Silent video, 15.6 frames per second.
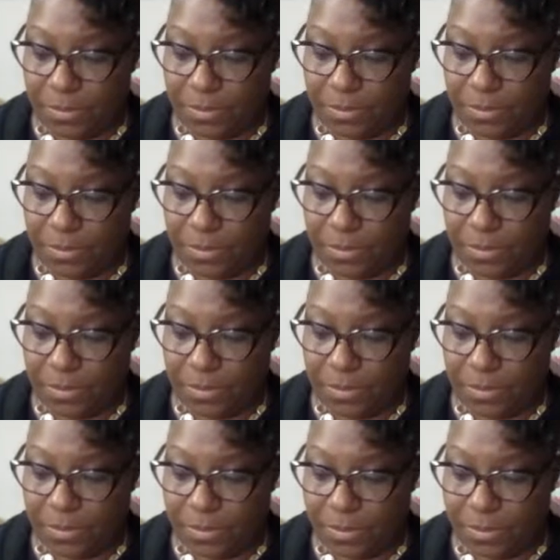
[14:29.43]

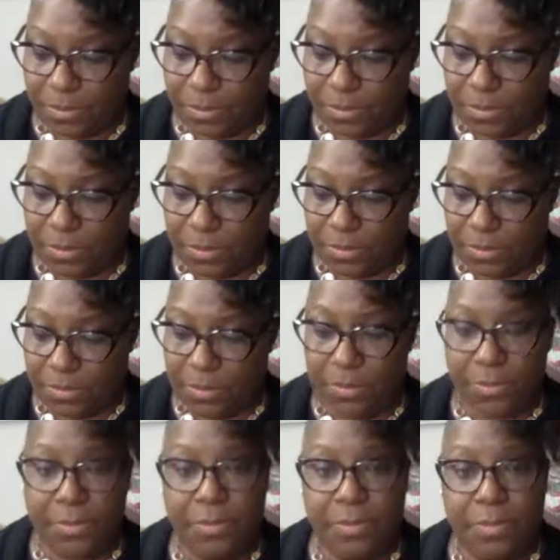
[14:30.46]

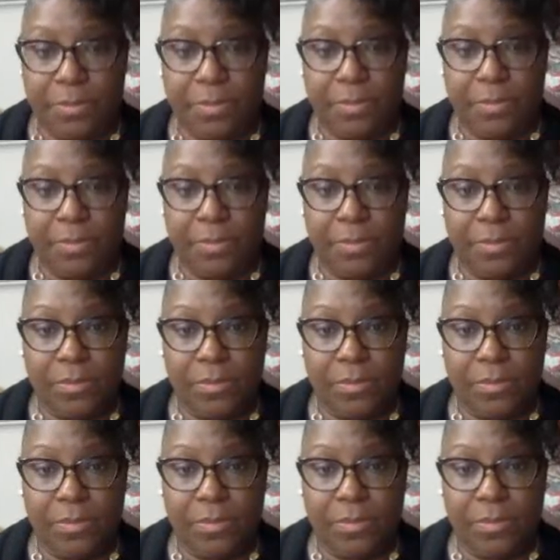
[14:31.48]

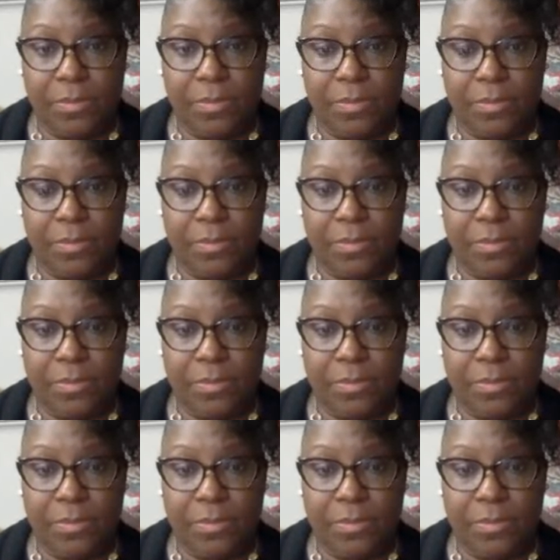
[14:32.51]
The person shown says nothing.